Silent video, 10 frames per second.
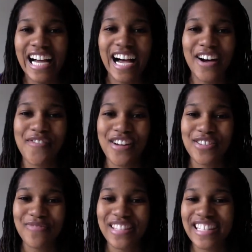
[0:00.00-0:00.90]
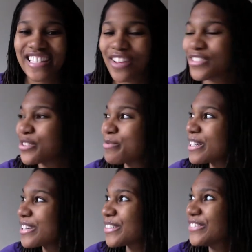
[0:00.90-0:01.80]
I didn't put these out, so
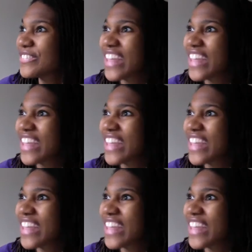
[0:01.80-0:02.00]
pretty cool.